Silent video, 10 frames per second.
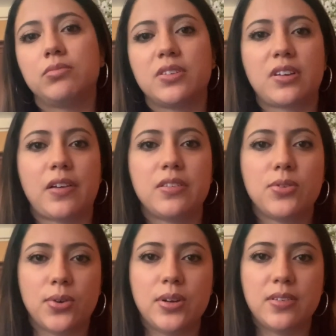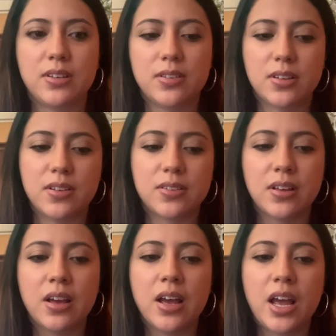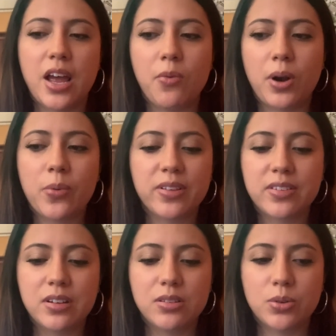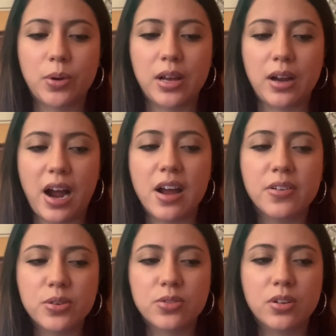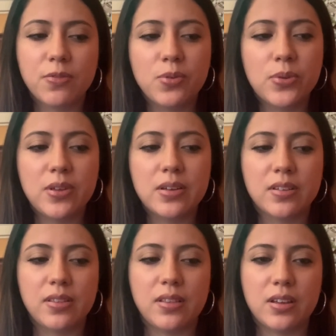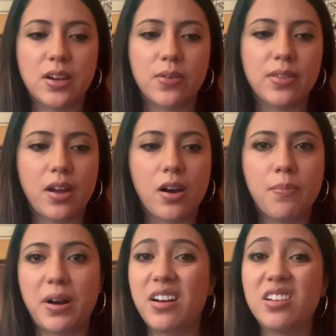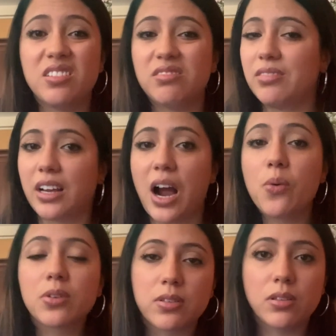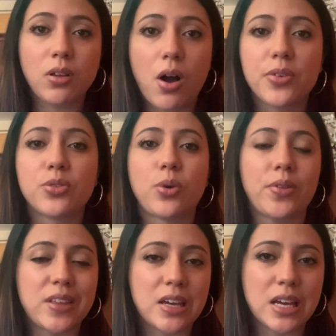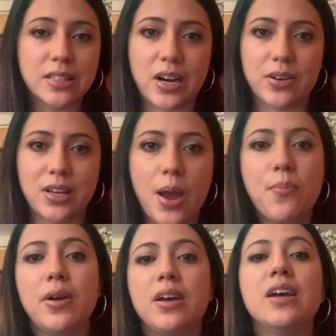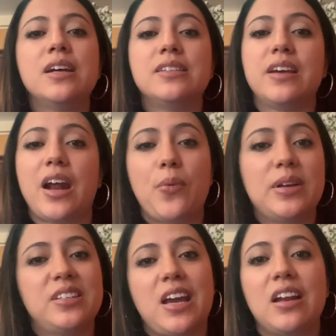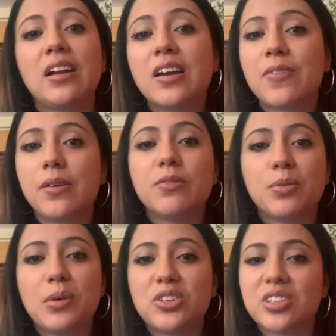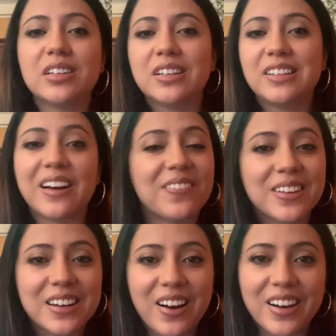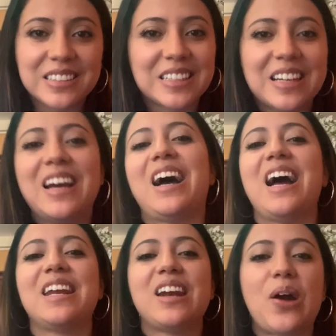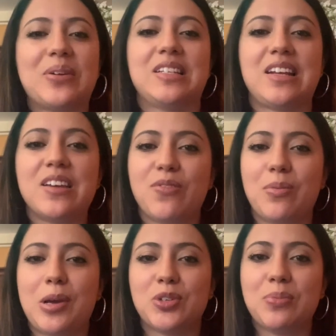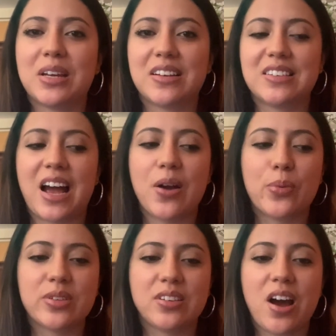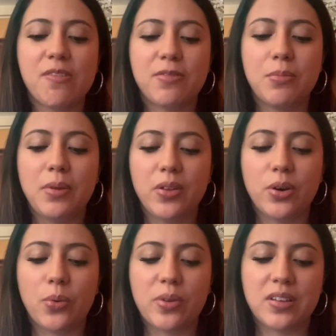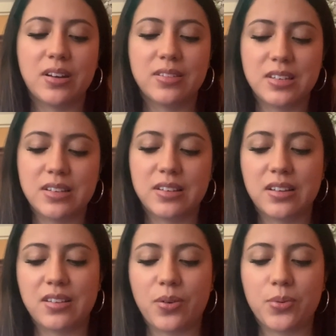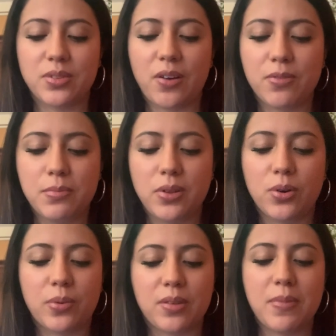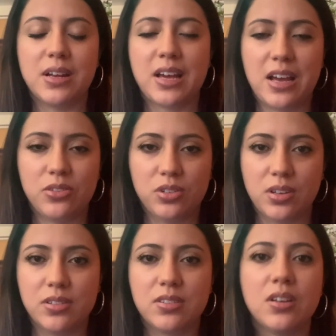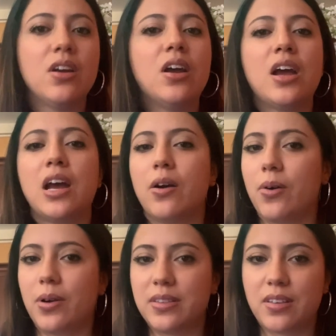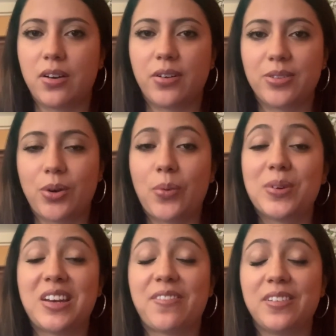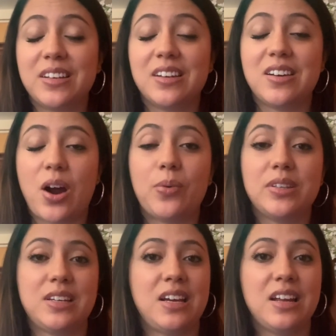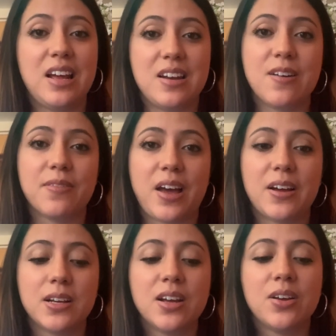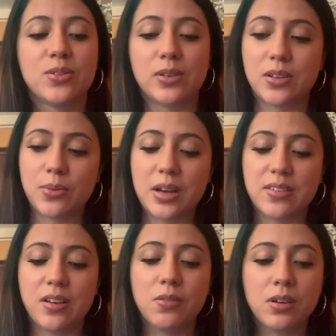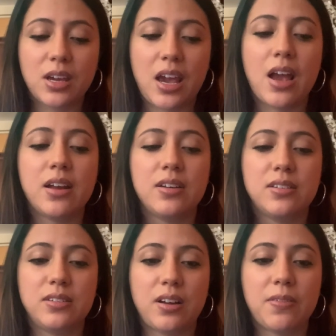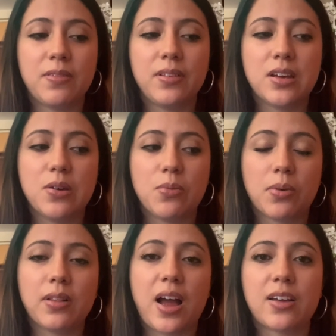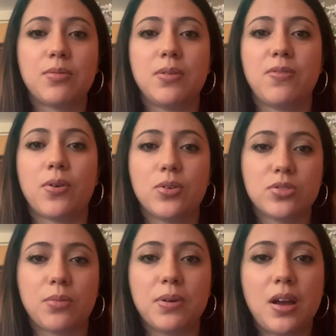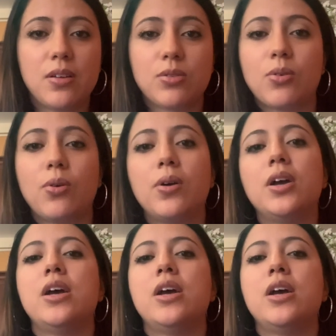discussing certain diseases. And when I was listening to it, I understood a few things in here and there, but I was lost throughout the entire time. Did I retain any of that information? Definitely not. I did not retain the information because I was not familiar with the diseases. I was not familiar with the medications or etc. So definitely did not retain any of that. So that's why I say, if you can, definitely relax before you start PA school.